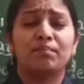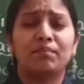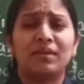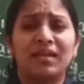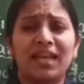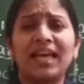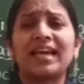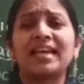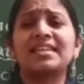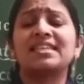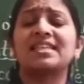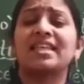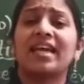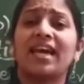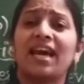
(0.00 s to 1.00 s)
legs,
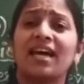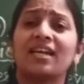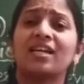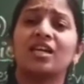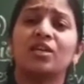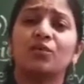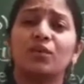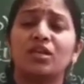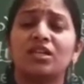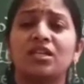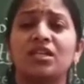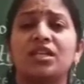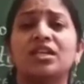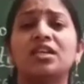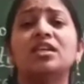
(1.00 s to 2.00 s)
they are
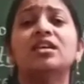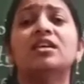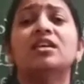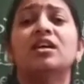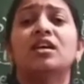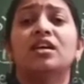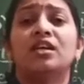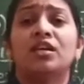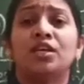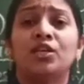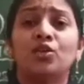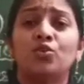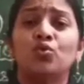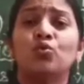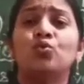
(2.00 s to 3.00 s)
converted
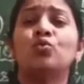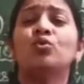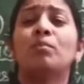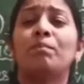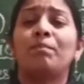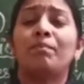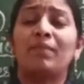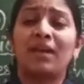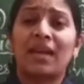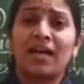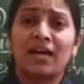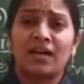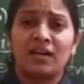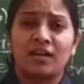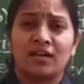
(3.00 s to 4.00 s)
into
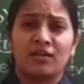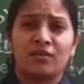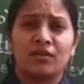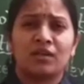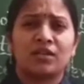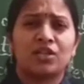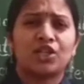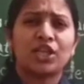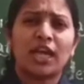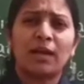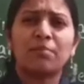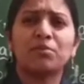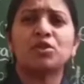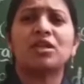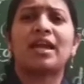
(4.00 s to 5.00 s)

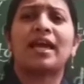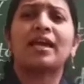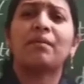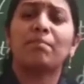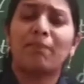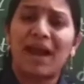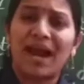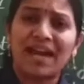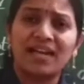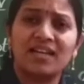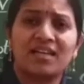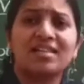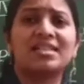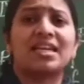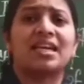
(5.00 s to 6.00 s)
shapes like
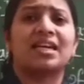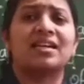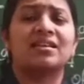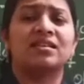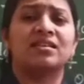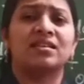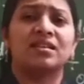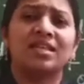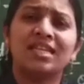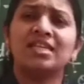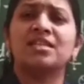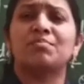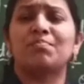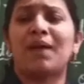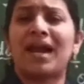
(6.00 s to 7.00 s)
paddles, and
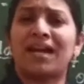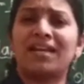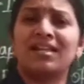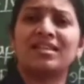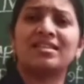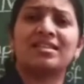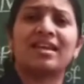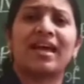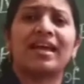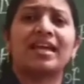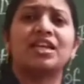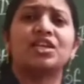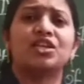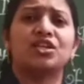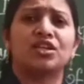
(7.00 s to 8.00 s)
these paddles
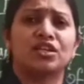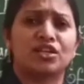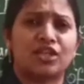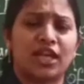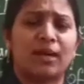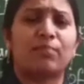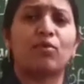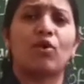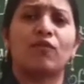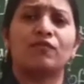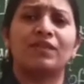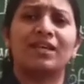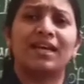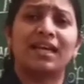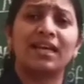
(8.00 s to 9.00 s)
like shape
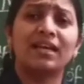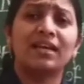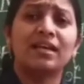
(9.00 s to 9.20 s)
of their